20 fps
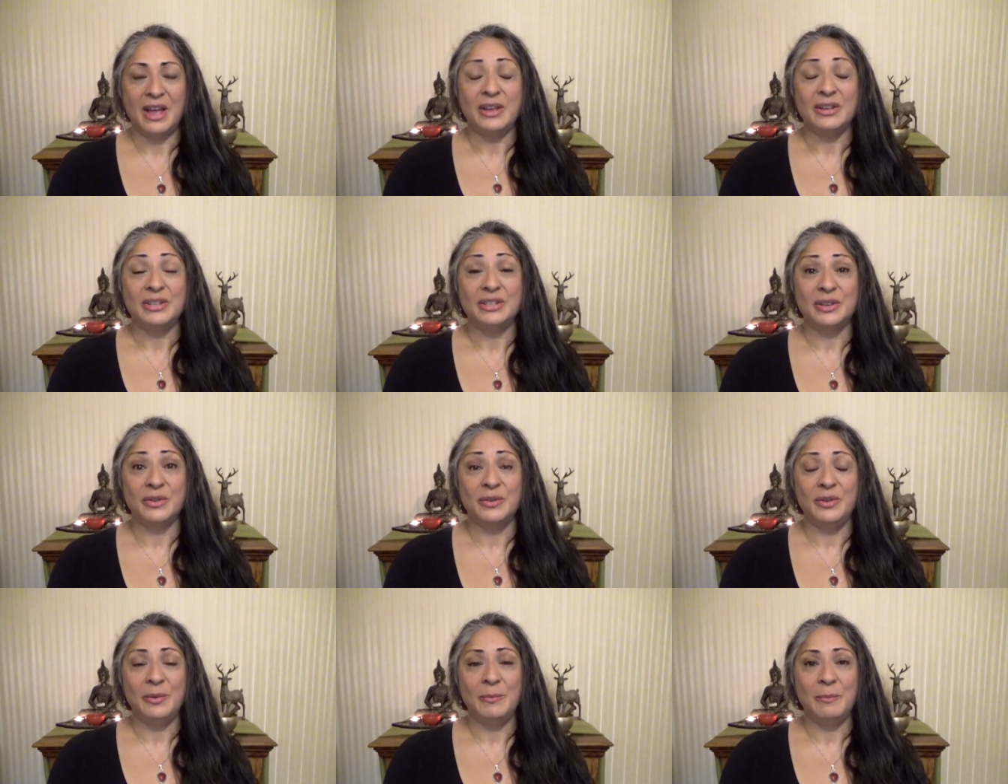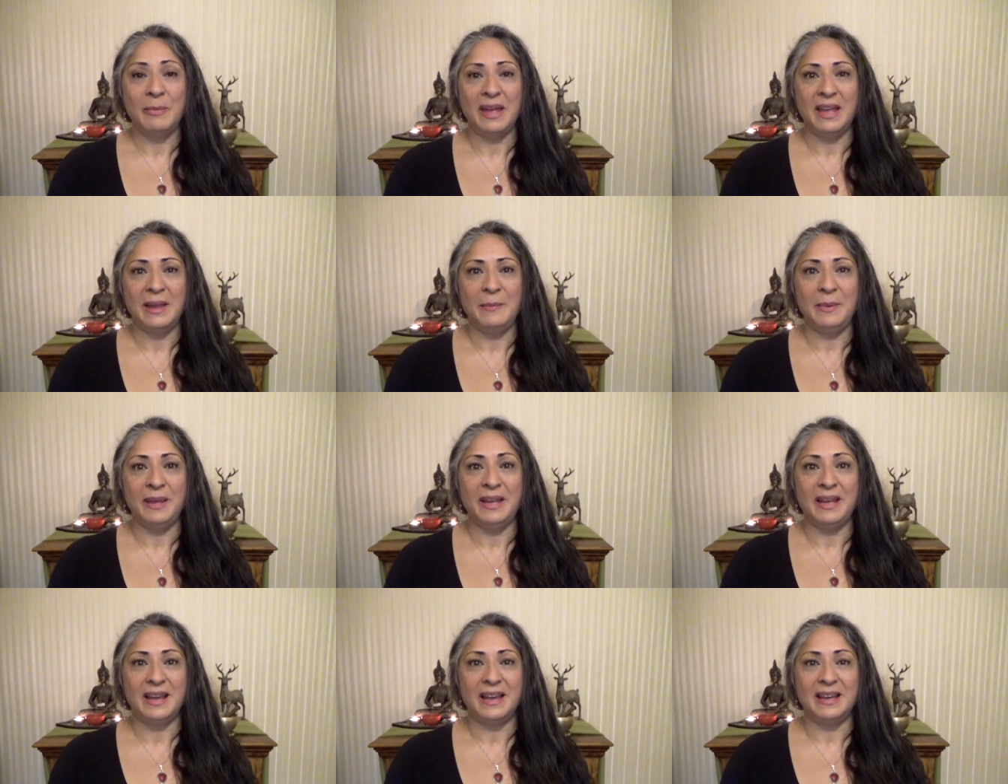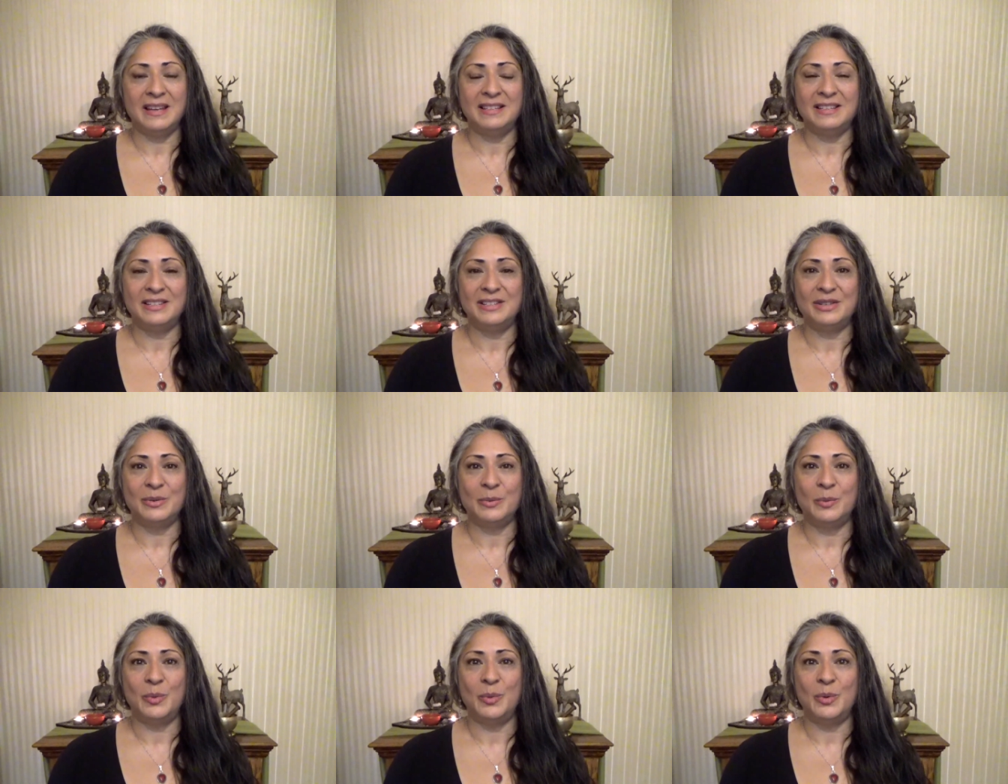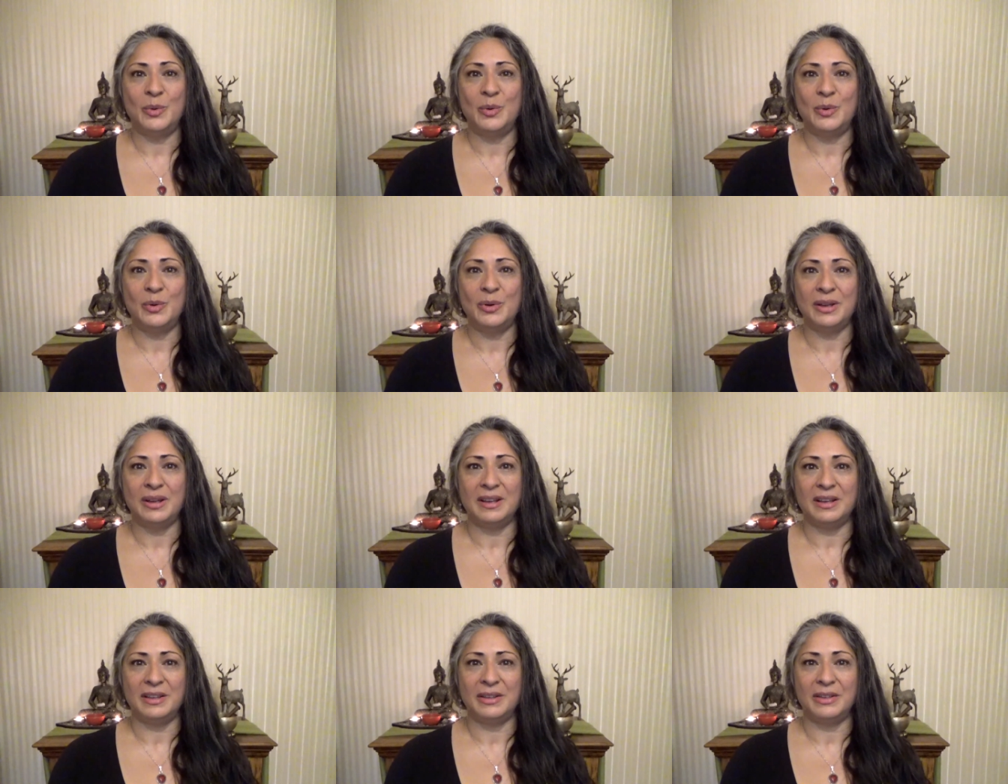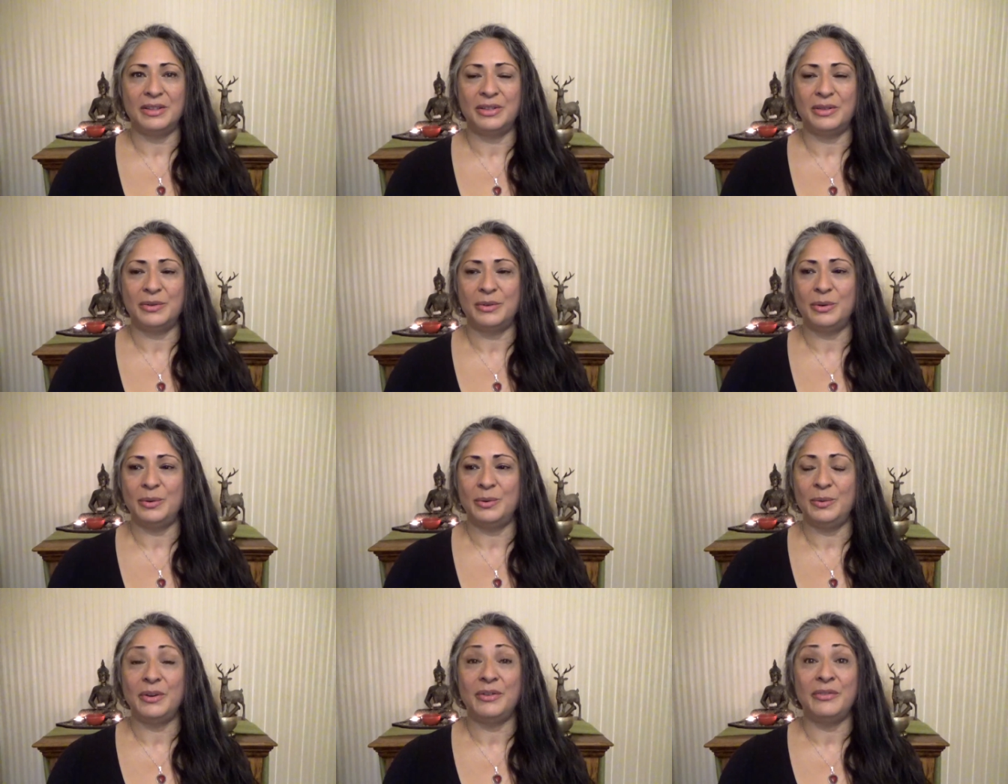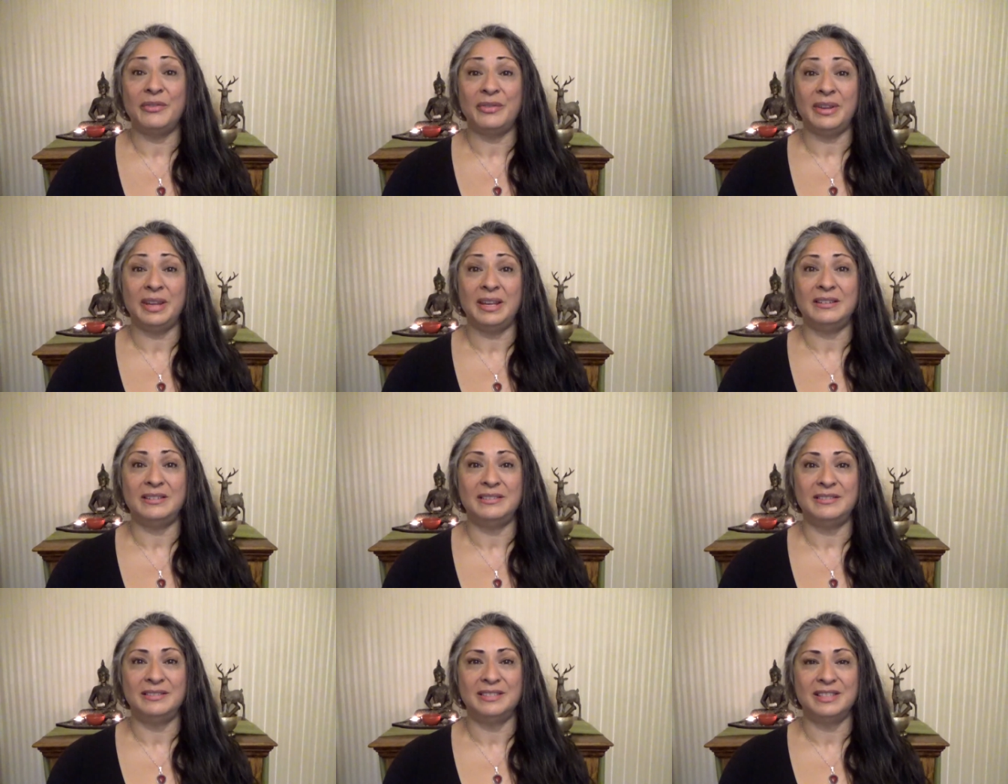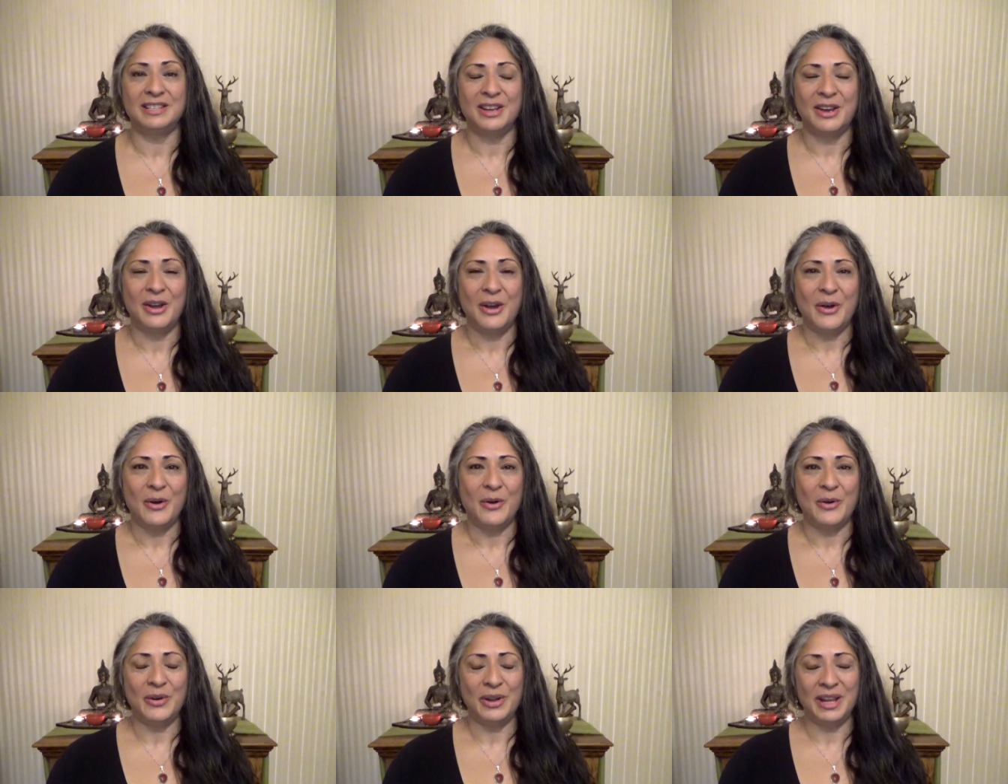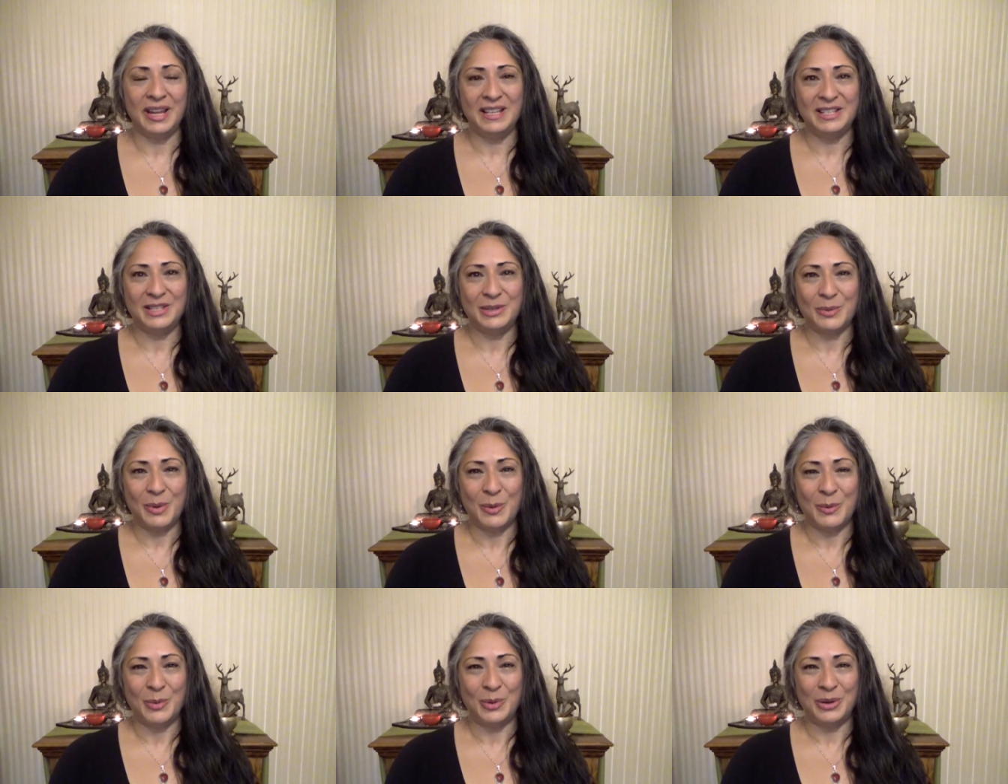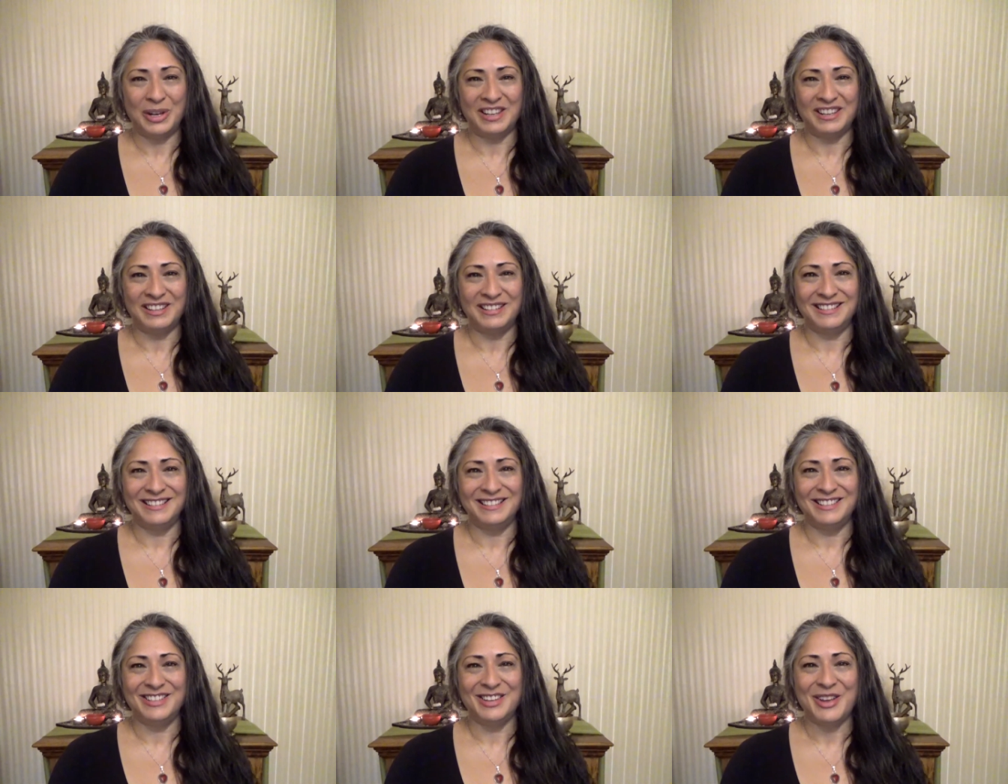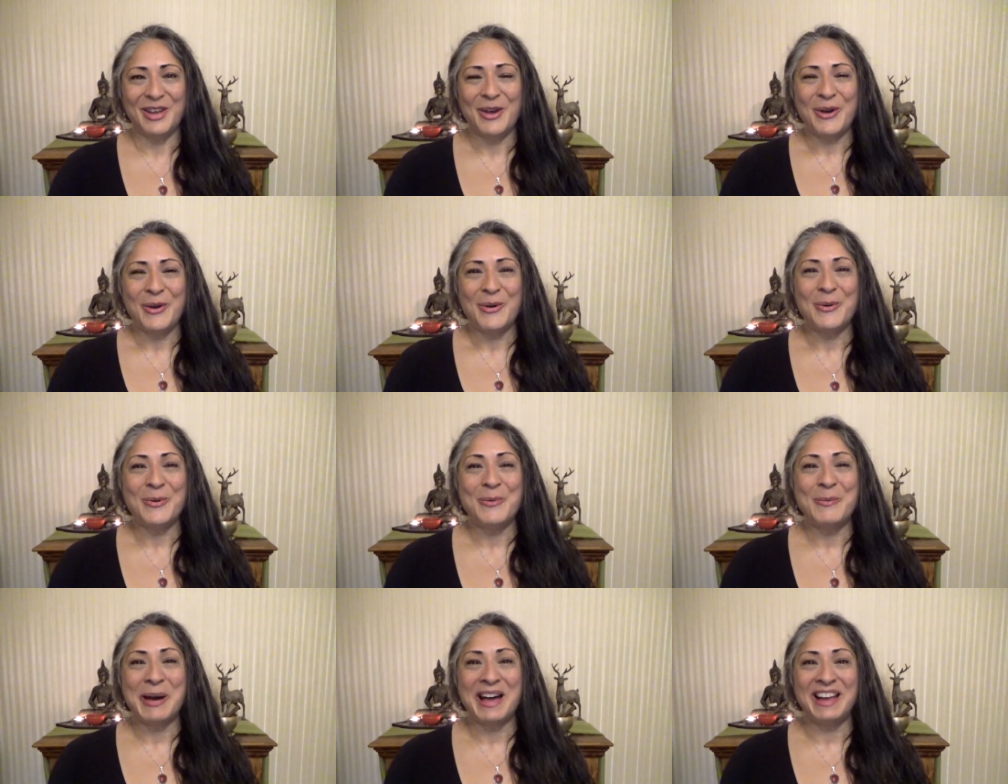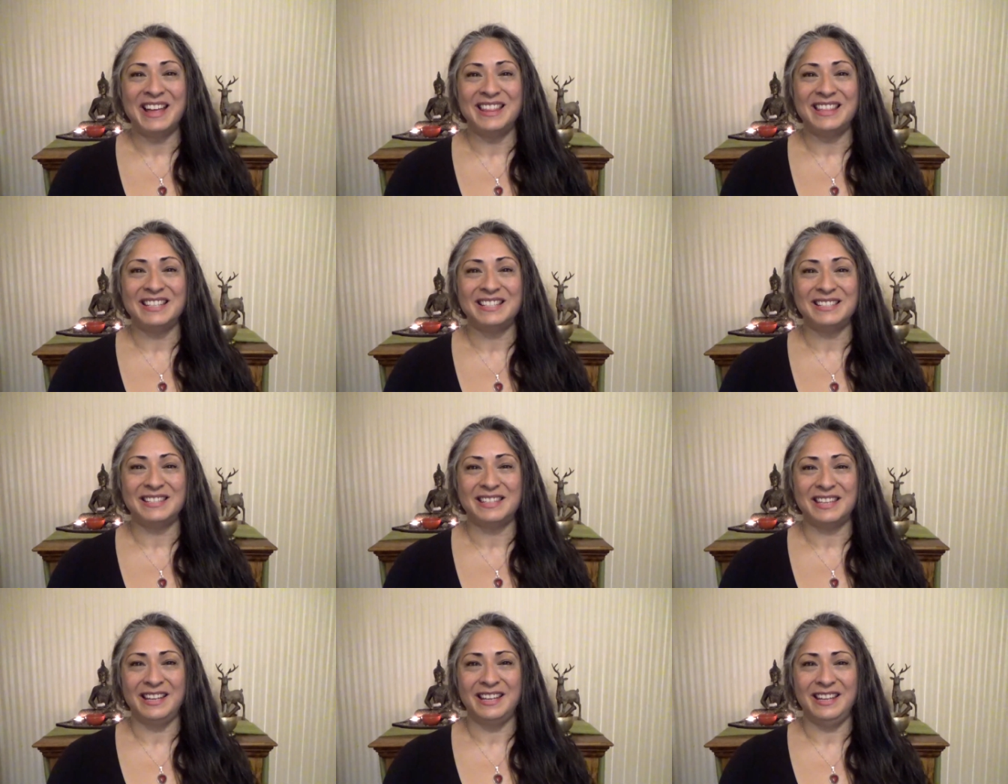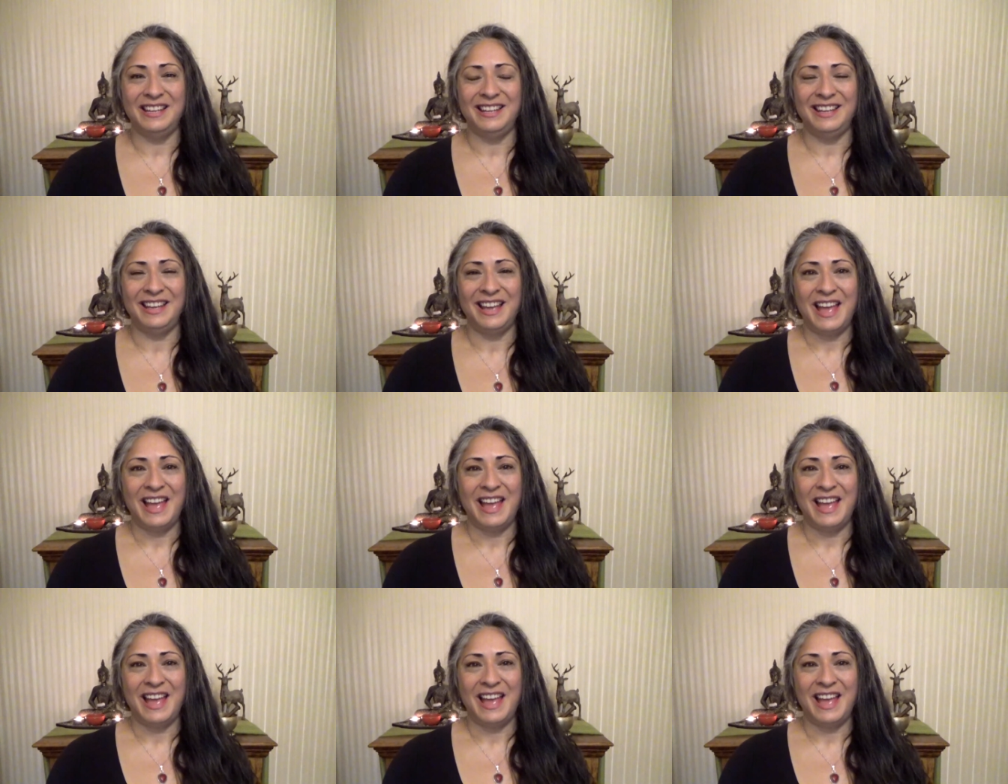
So you may be guided to walk through a field or into a woodland or by the sea.